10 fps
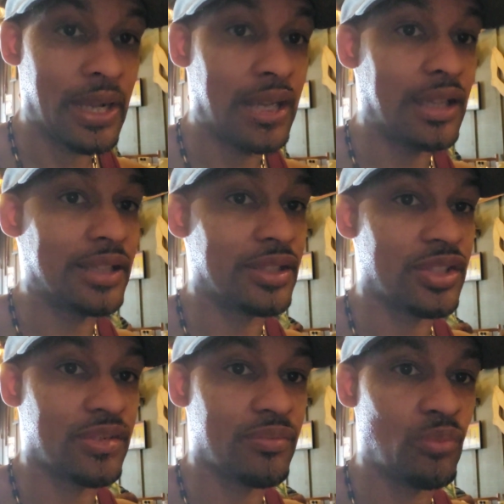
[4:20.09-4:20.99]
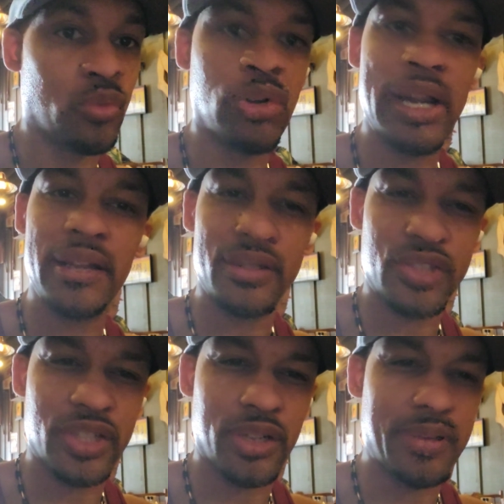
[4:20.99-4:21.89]
I like regular
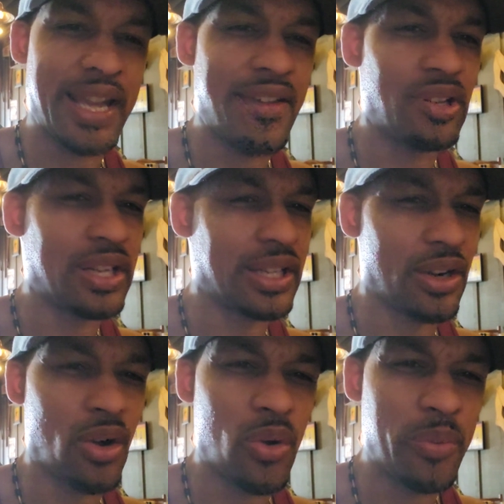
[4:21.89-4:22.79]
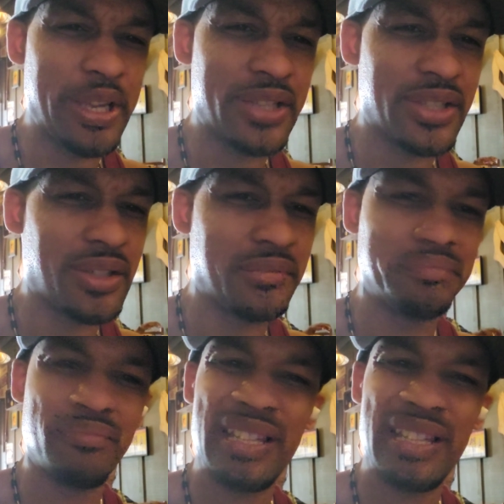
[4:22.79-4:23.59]
syrup. They have like their homemade syrup.